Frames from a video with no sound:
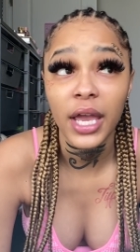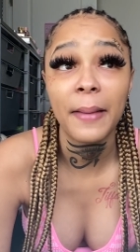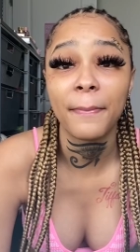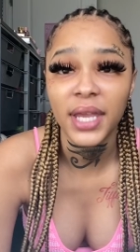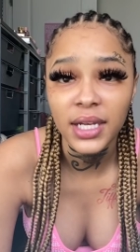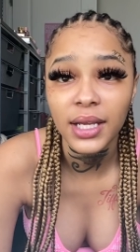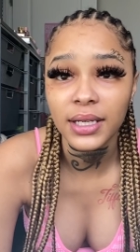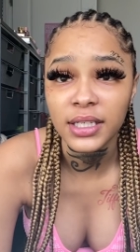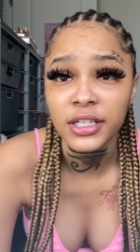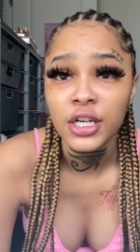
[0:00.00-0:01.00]

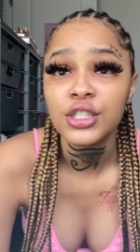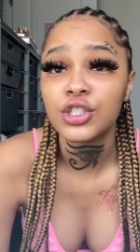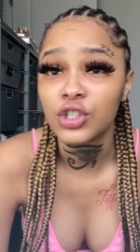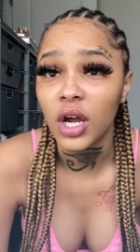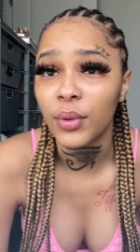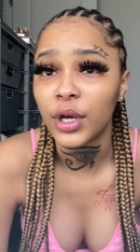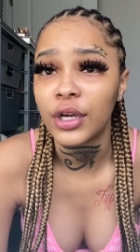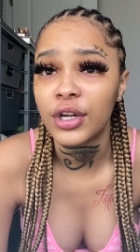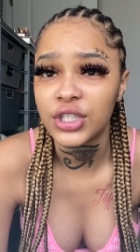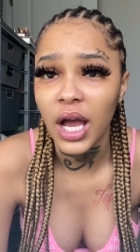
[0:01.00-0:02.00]
immediately start working
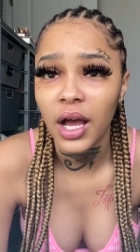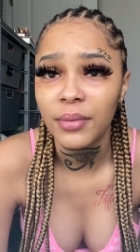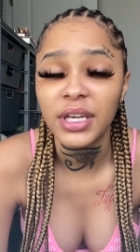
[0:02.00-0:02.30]
your job.